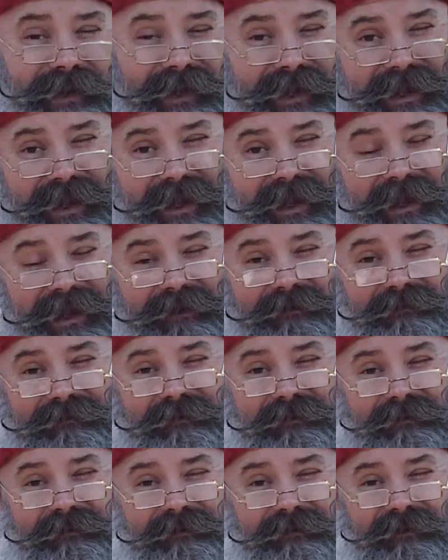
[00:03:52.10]
to
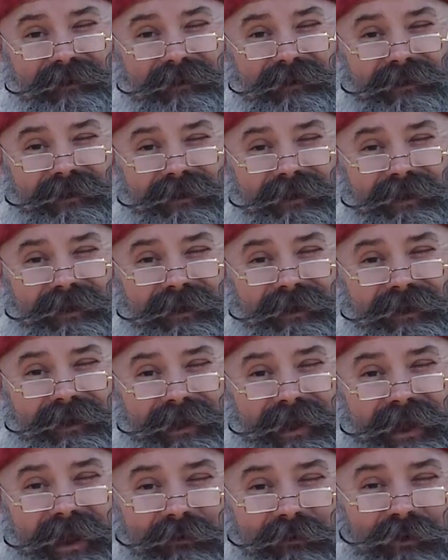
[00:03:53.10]
eat,
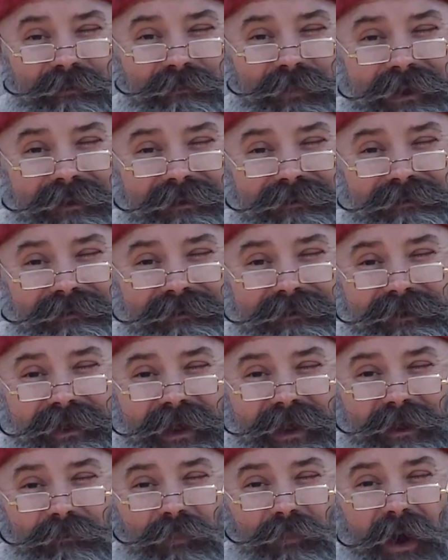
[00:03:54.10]
he would be
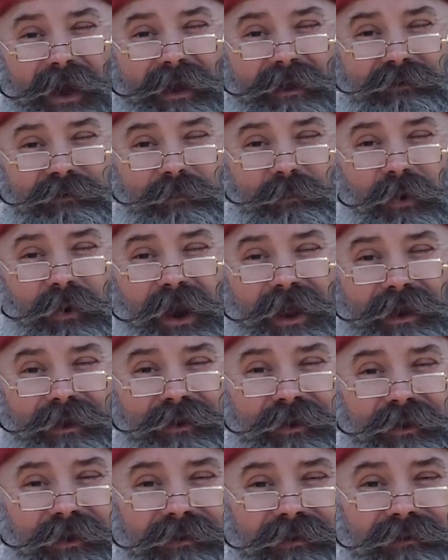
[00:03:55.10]
seen by his
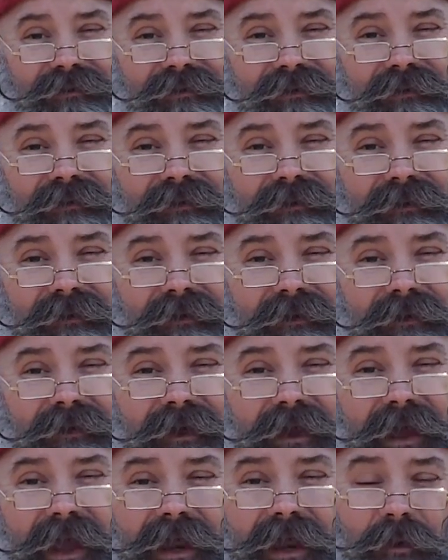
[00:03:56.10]
predators.
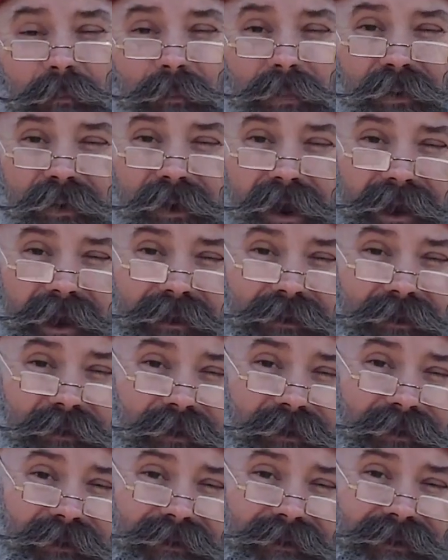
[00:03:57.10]
And a
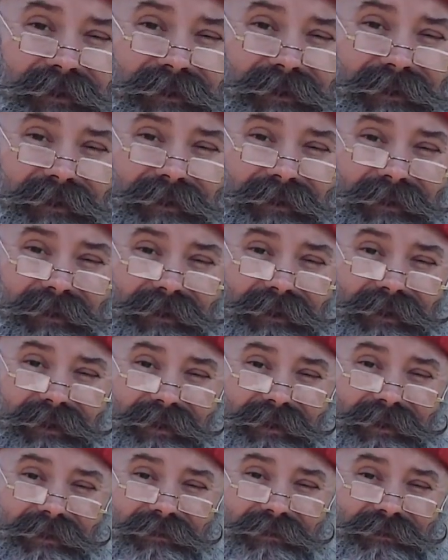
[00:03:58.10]
predator
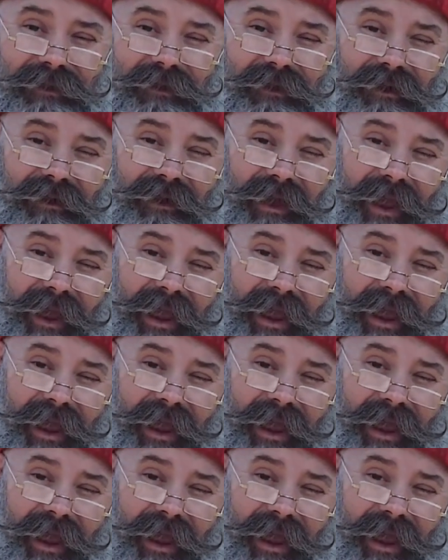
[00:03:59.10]
is an